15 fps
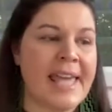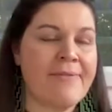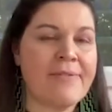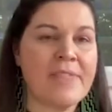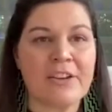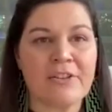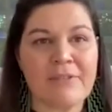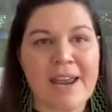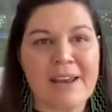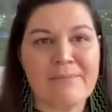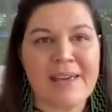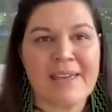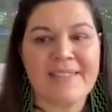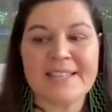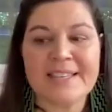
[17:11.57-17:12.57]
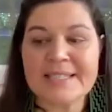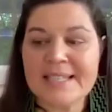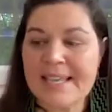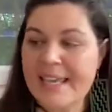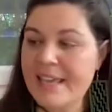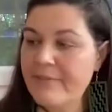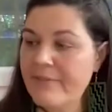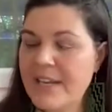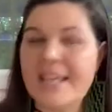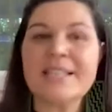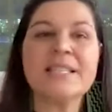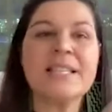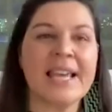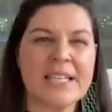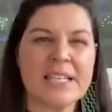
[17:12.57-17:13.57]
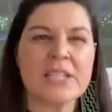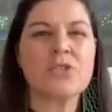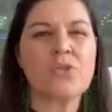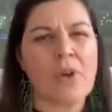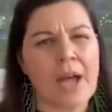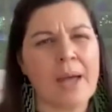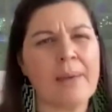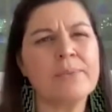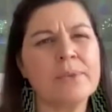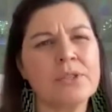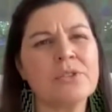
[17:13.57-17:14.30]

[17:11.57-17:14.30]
and their grandmothers, even as they describe